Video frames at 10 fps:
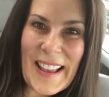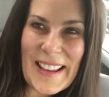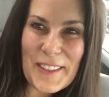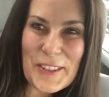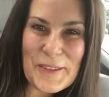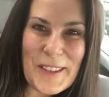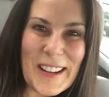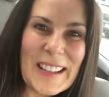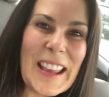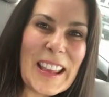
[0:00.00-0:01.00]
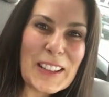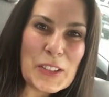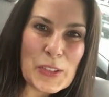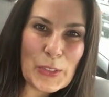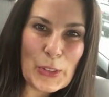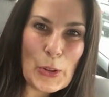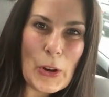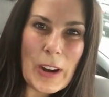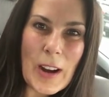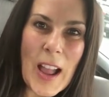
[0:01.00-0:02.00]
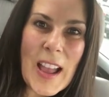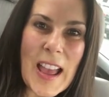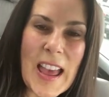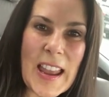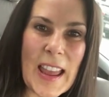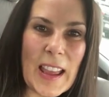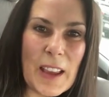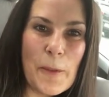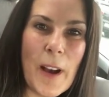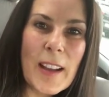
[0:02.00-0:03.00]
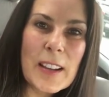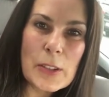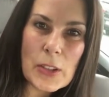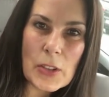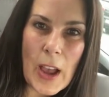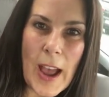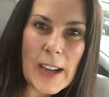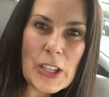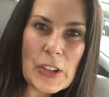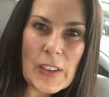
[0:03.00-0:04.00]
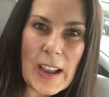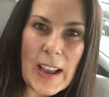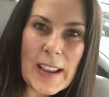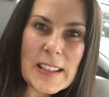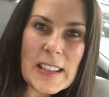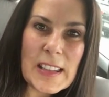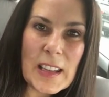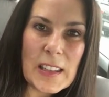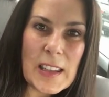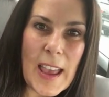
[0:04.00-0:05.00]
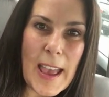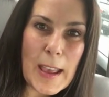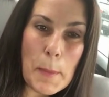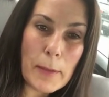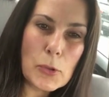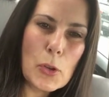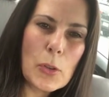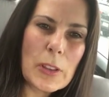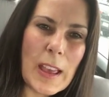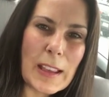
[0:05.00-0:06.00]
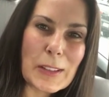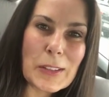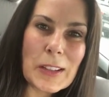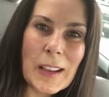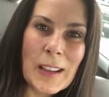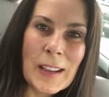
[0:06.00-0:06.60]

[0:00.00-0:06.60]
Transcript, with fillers: Hey everyone, it's Laura, and I wanted to talk to you guys today about two things.